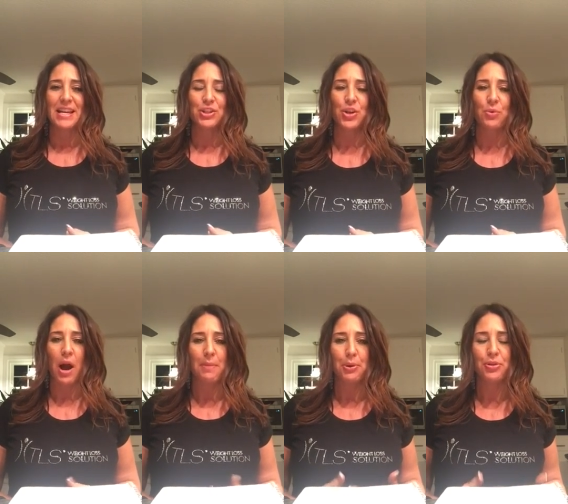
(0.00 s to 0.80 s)
So
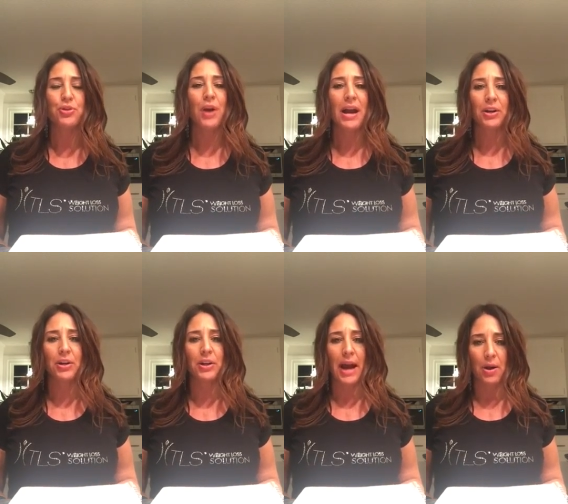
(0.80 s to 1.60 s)
I put the
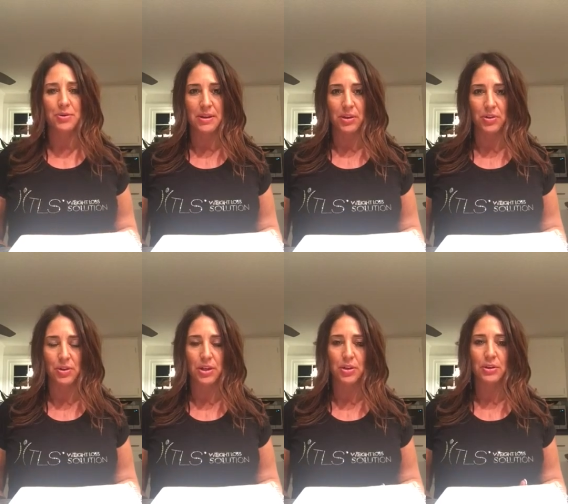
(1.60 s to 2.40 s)
tracker out there so
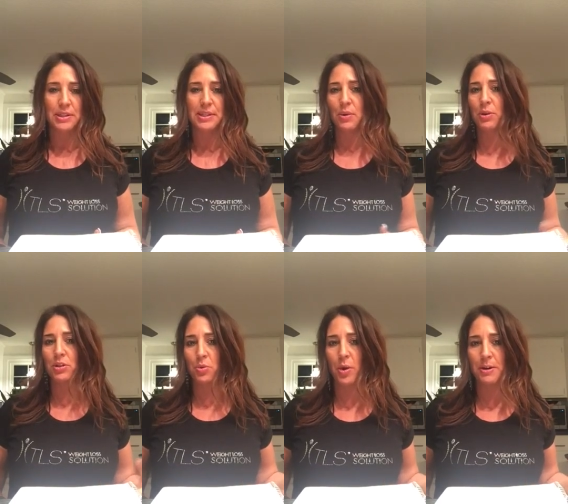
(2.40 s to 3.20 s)
that you could see what a
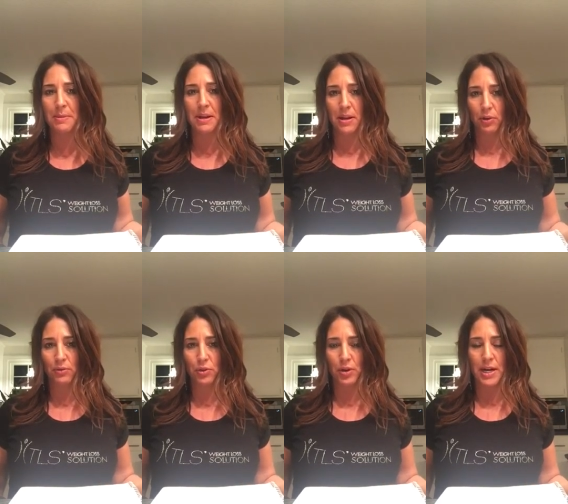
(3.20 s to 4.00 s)
20-minute
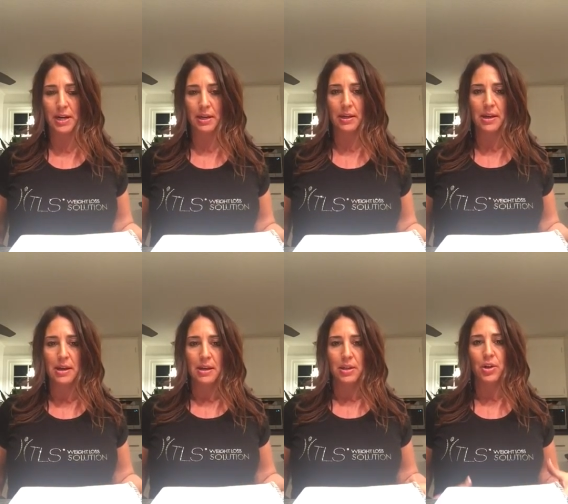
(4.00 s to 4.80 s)
interval training
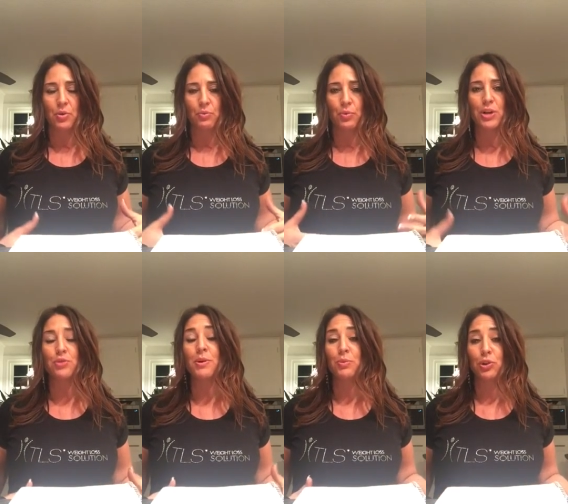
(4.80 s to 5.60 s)

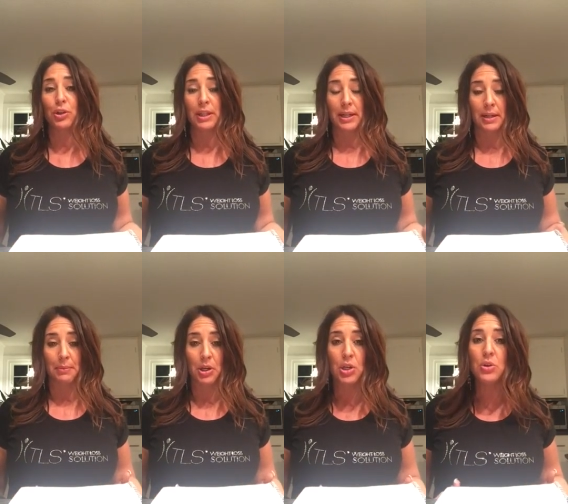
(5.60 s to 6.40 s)
regimen would look like. And I'm
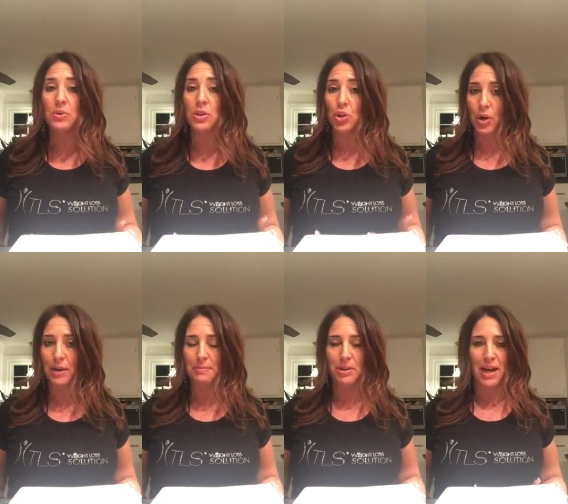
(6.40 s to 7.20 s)
going to use a
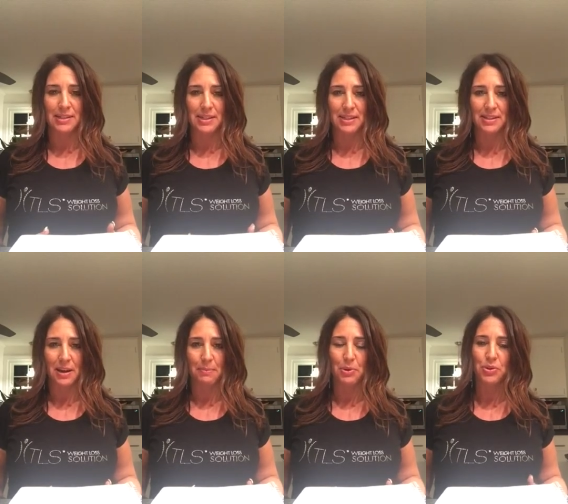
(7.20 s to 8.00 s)
treadmill as an
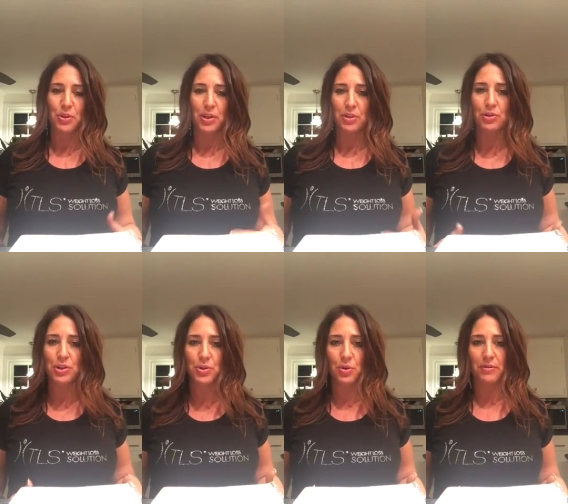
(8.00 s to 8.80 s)
example so that you
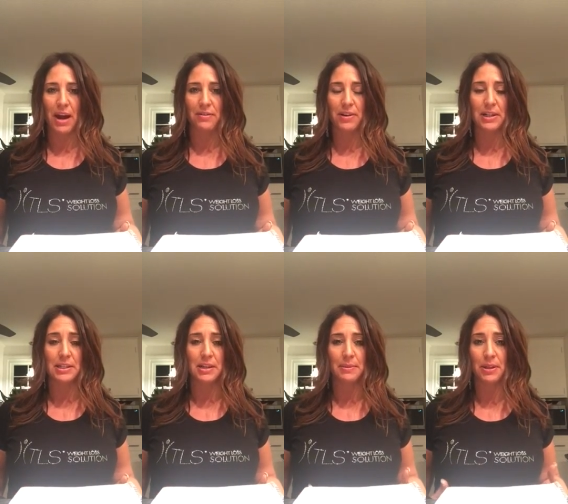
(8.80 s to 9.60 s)
just sort of have an
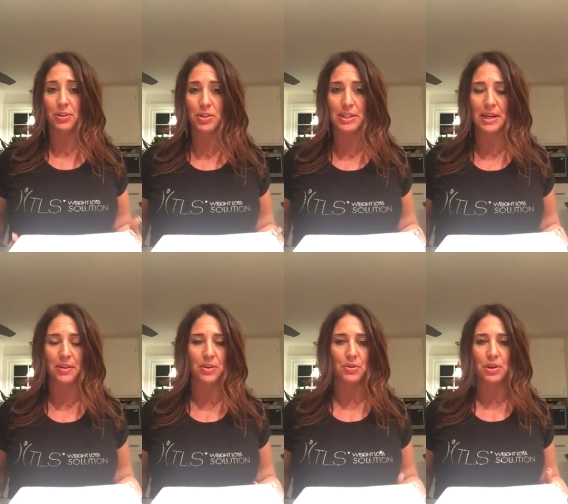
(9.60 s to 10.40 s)
idea, but understand
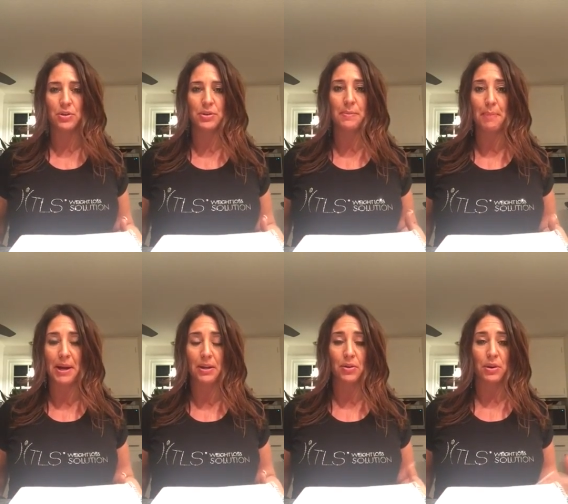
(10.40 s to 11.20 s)
that you can use a
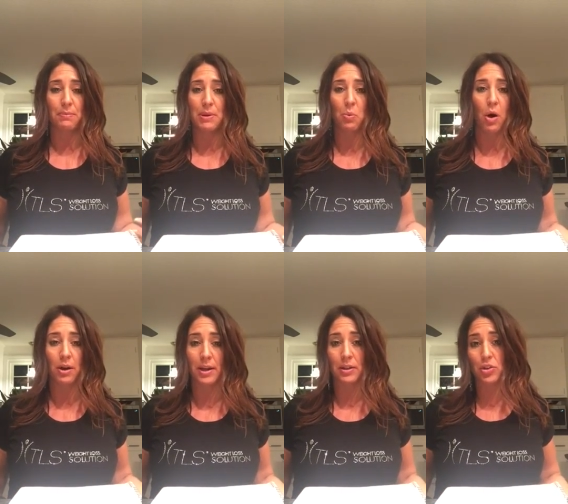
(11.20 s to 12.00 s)
bike, you can be
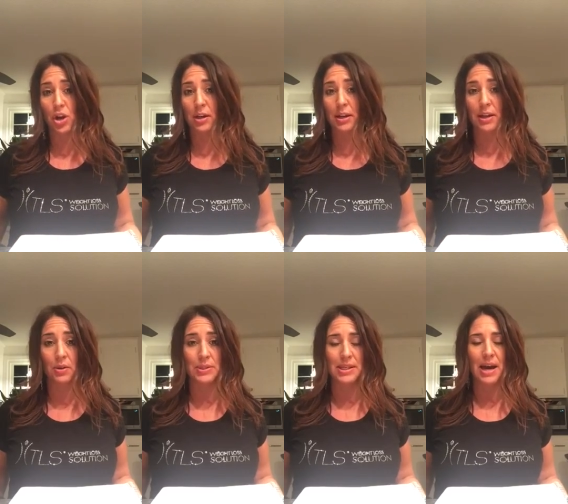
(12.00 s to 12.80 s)
walking, jogging
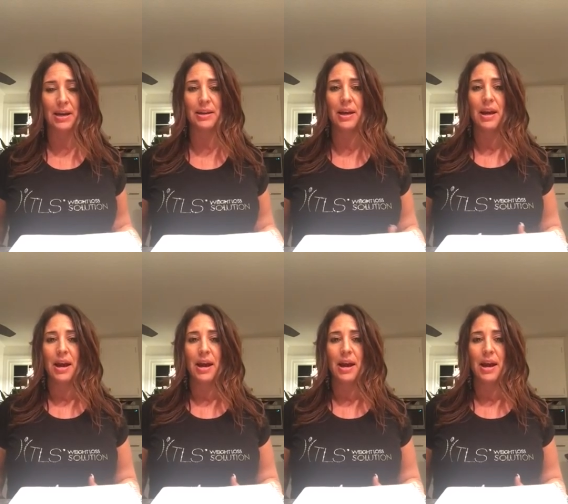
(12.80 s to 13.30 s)
outside,